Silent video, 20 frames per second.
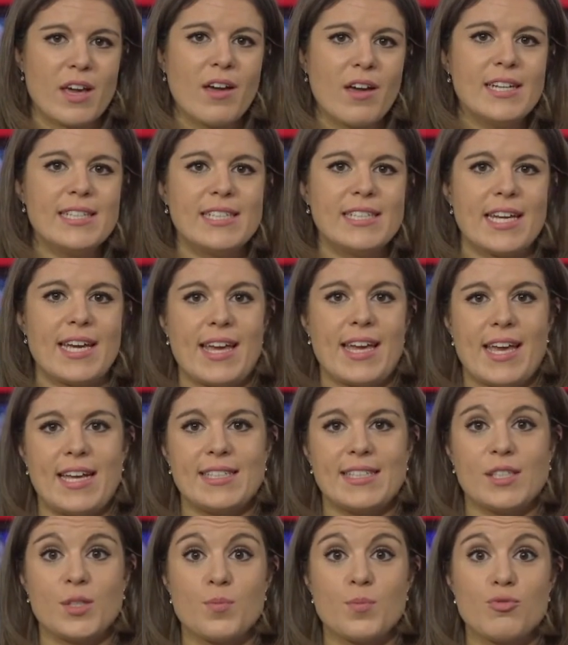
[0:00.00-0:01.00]
idea
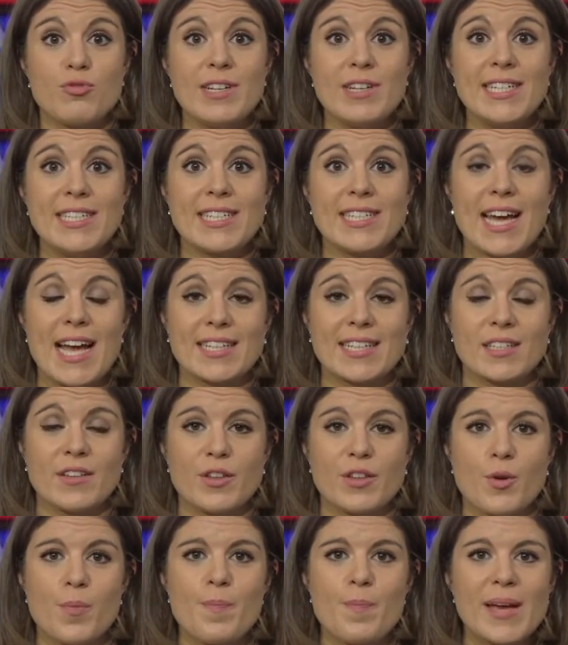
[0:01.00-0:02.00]
is to breed cattle
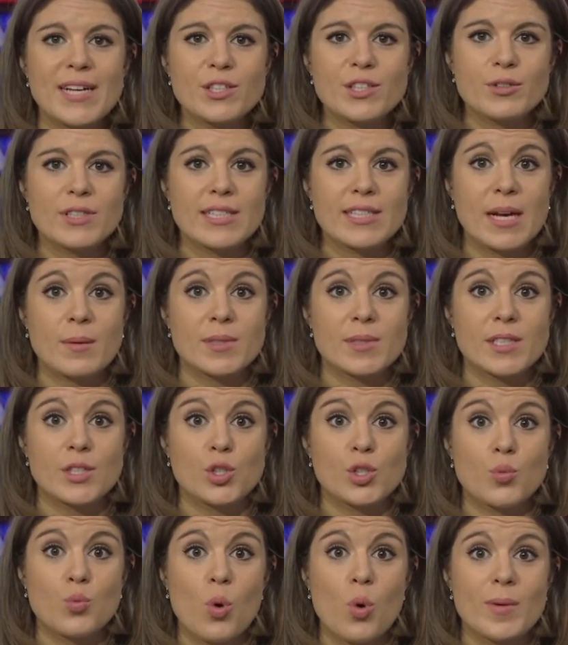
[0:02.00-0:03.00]
that are better adapted
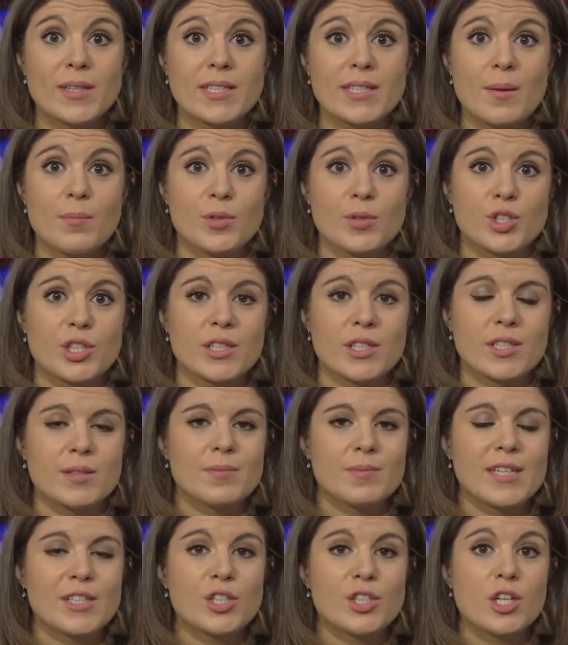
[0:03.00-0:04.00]
to warmer temperatures
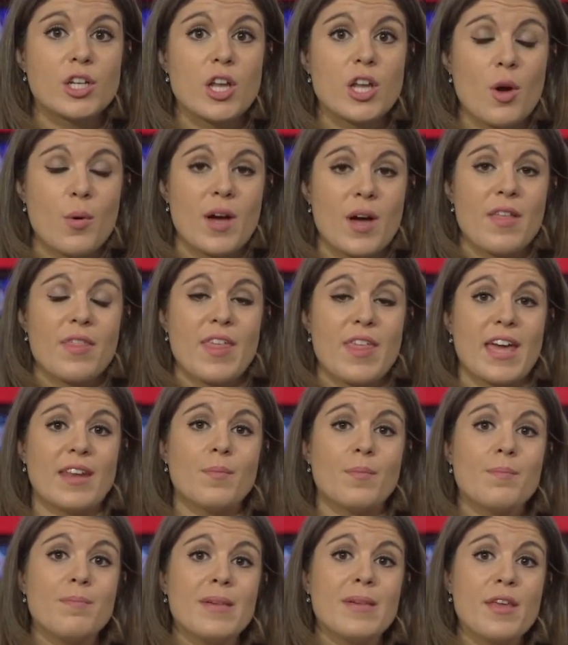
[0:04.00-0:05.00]
and to lower their
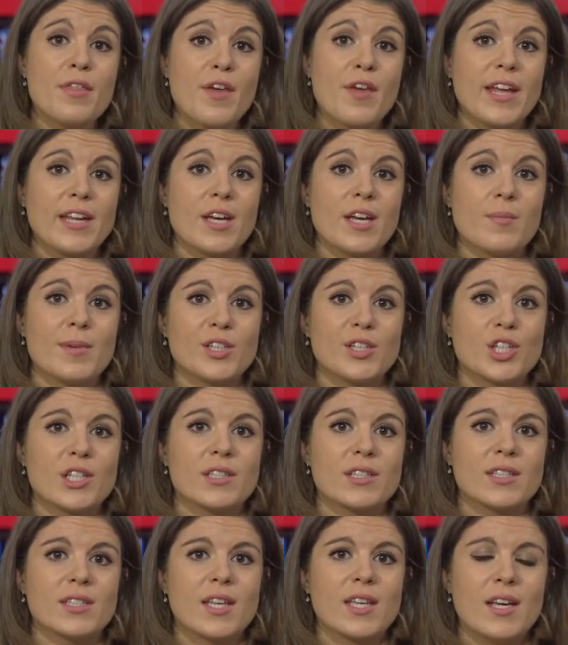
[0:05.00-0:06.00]
methane
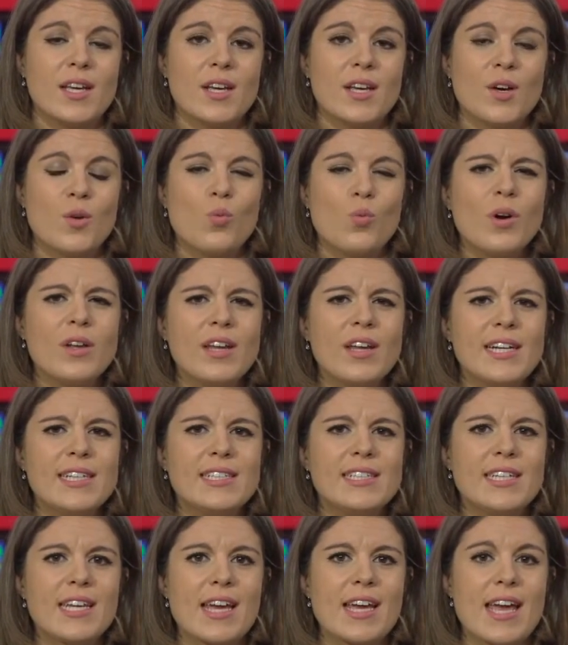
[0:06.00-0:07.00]
emissions. One
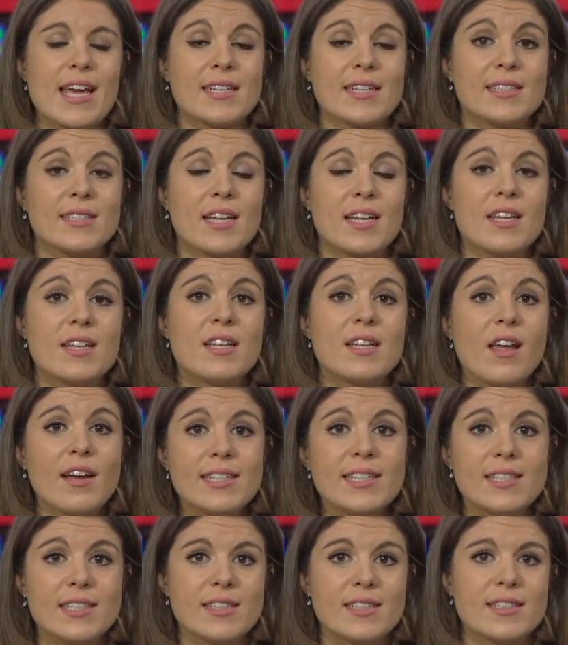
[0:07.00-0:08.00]
idea is to
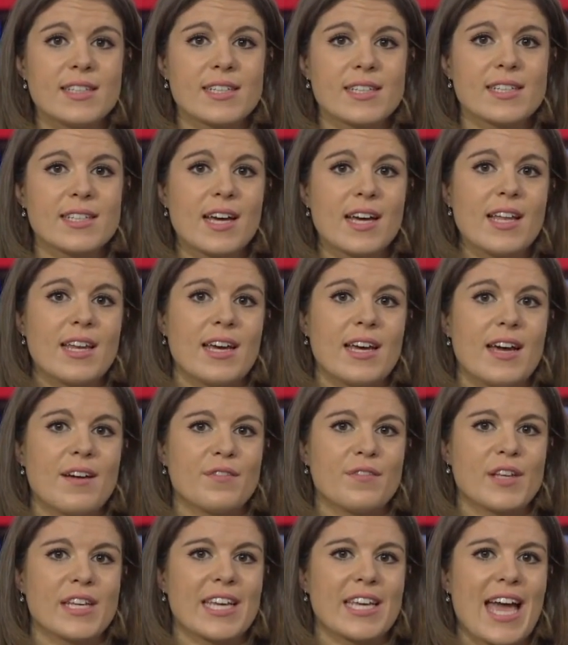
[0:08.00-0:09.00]
lighten the colour
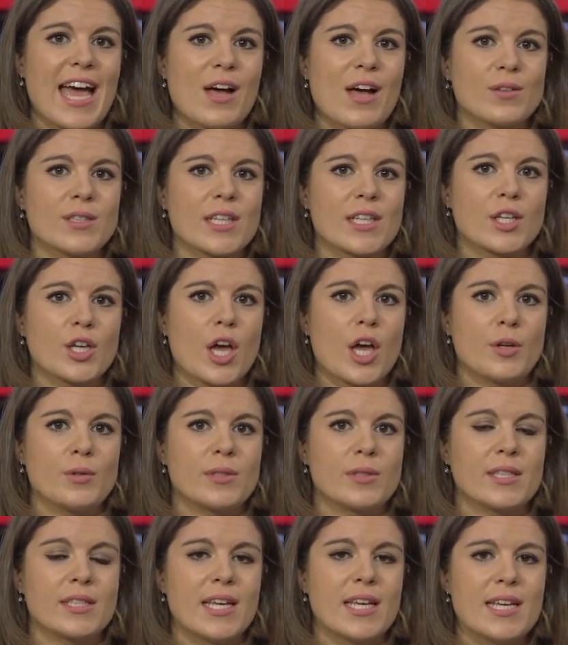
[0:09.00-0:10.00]
of the cows'
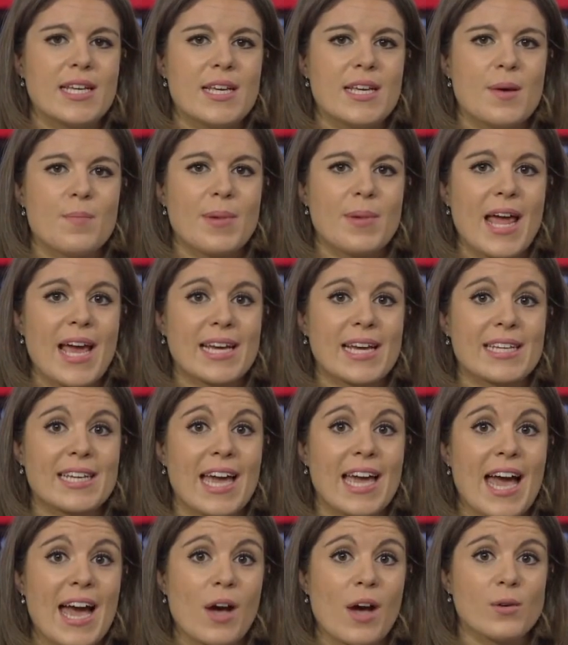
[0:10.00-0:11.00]
coats. Black
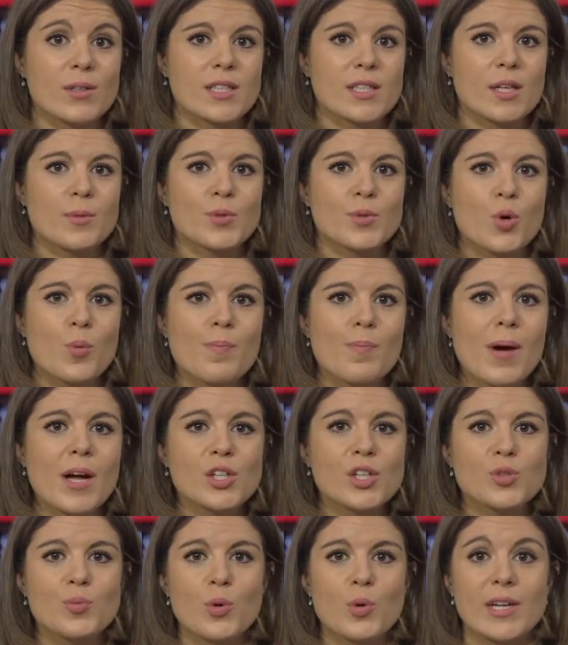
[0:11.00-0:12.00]
cows absorb
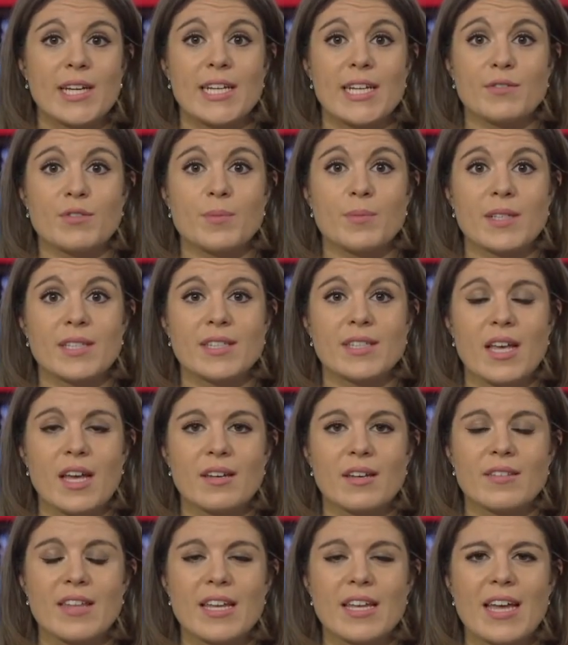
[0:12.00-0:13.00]
much more heat from the
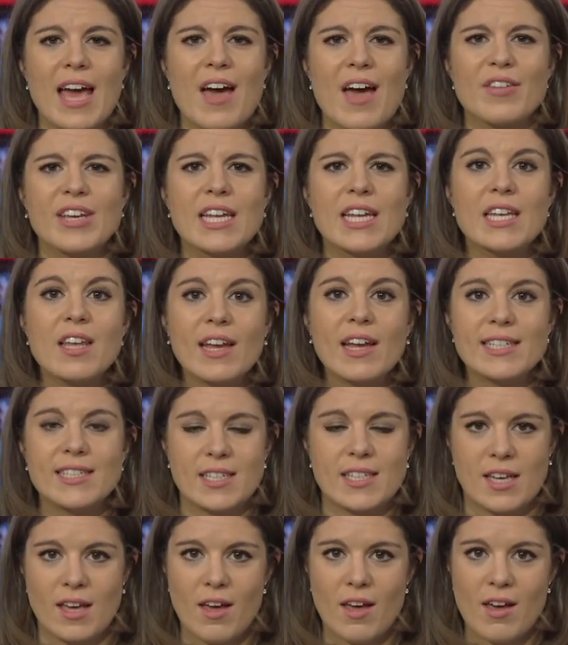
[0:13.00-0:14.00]
sun than having a
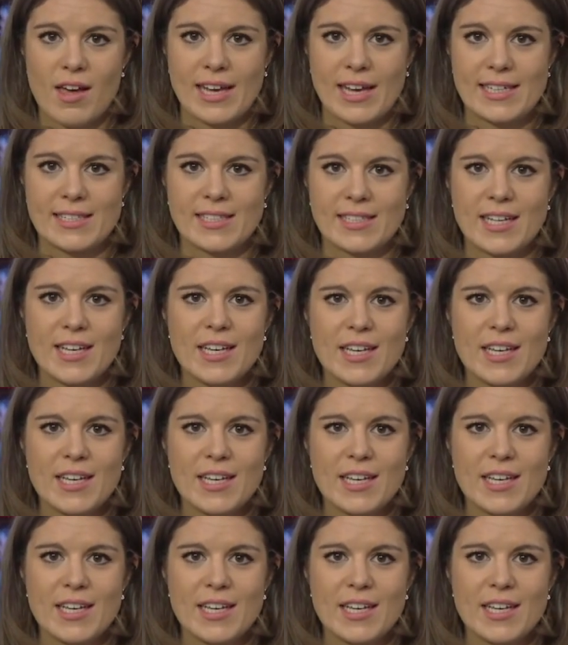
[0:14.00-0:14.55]
lighter hide.